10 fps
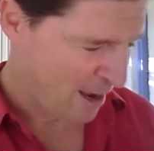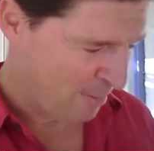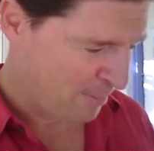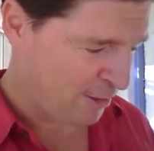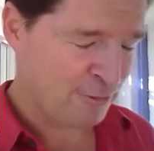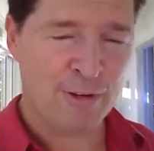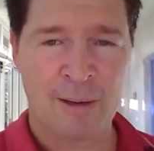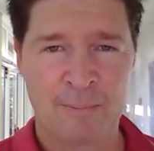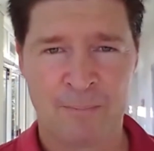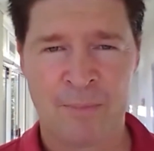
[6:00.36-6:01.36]
Bit of fun.
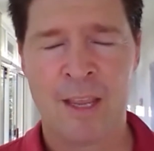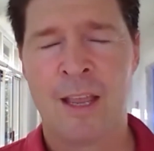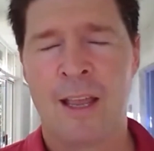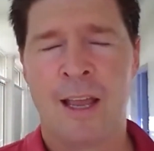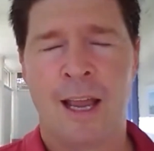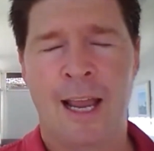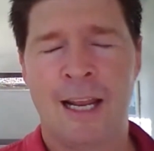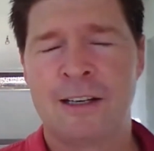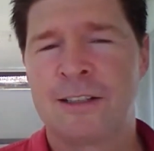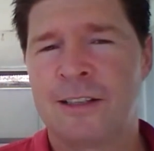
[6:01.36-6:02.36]

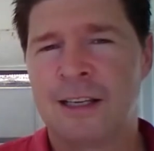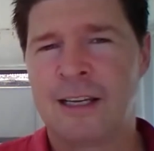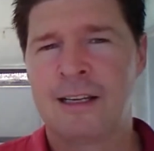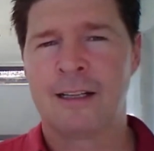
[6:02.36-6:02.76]
And the